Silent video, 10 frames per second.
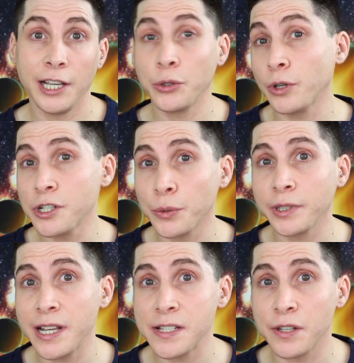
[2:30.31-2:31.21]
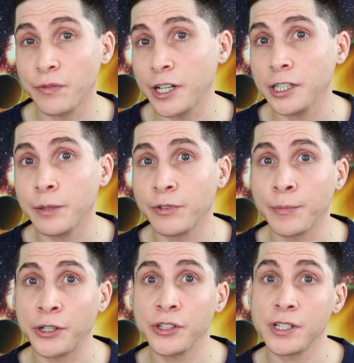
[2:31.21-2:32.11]
In order to release the frenulum
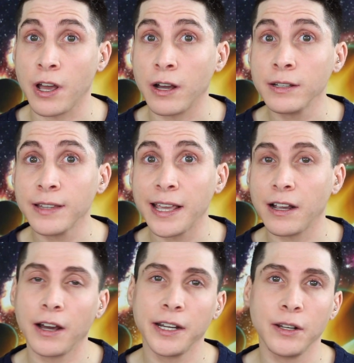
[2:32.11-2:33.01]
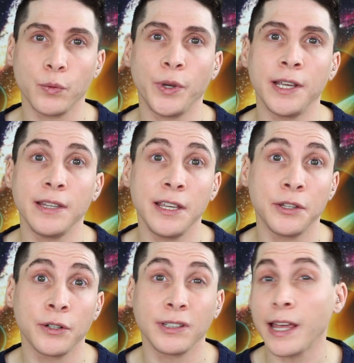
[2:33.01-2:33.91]
from under the tongue, they cut it with
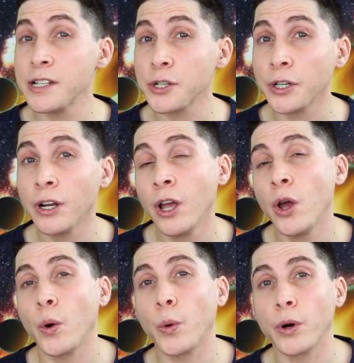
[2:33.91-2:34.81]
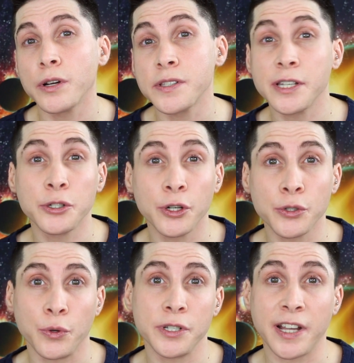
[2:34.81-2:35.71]
either a laser or
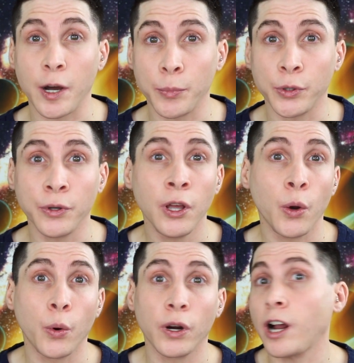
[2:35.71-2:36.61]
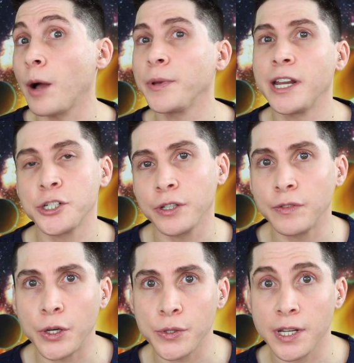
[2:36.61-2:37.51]
scissors or a scalpel, or a combination
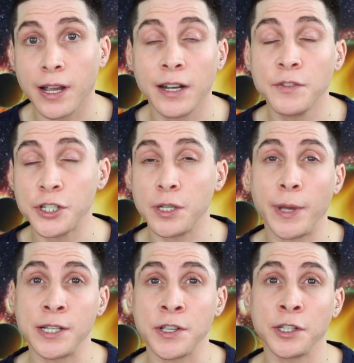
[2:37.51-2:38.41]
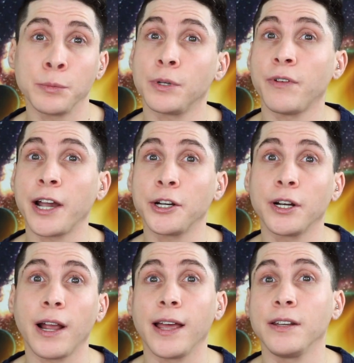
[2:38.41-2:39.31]
of those. It kind of just depends on the
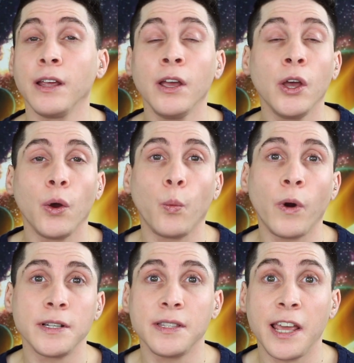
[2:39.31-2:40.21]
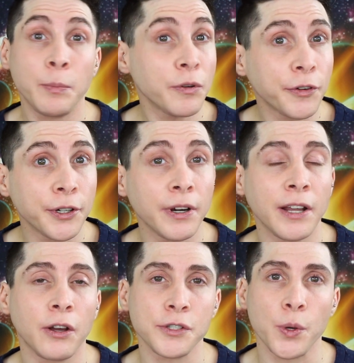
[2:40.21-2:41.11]
provider and what they prefer,
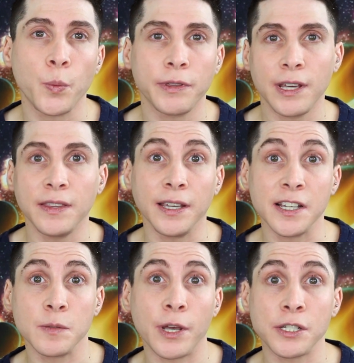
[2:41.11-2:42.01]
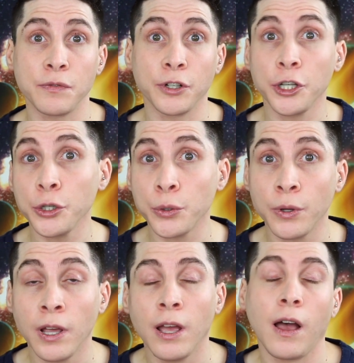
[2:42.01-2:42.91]
and also what they think is best for
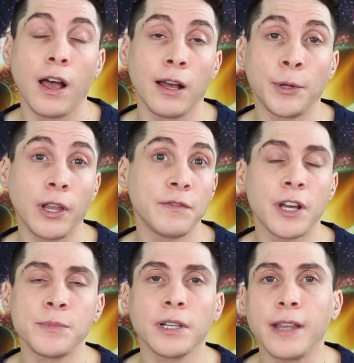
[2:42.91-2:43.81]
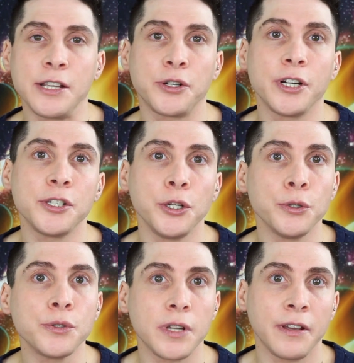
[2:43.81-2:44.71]
you. A lot of times a laser is
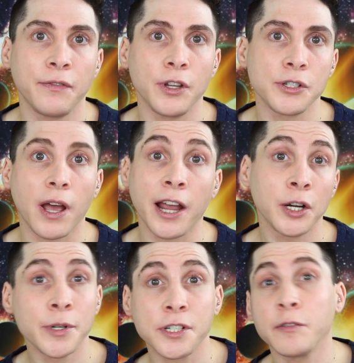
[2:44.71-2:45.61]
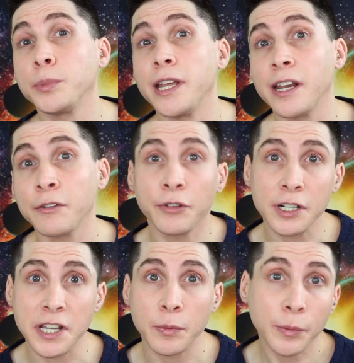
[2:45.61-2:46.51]
used if there's a higher risk of bleeding, for
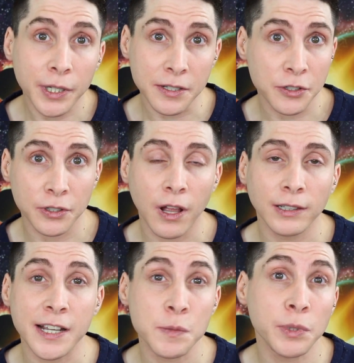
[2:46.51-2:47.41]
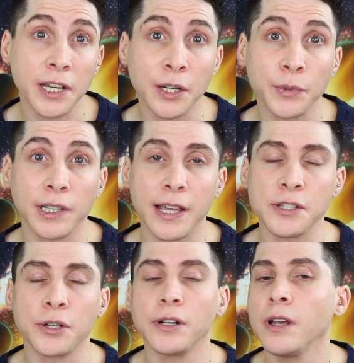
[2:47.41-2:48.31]
example, because there's a lot less bleeding with a
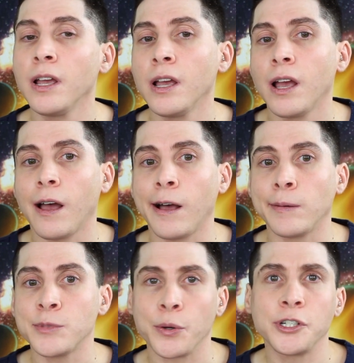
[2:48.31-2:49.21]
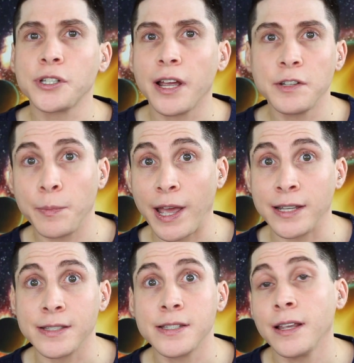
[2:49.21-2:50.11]
laser. So it just kind of
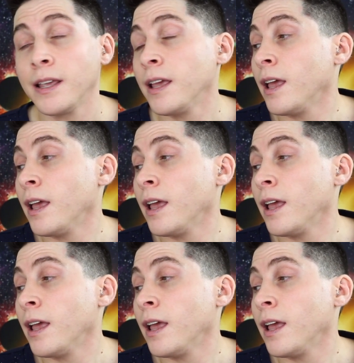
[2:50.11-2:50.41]
depends.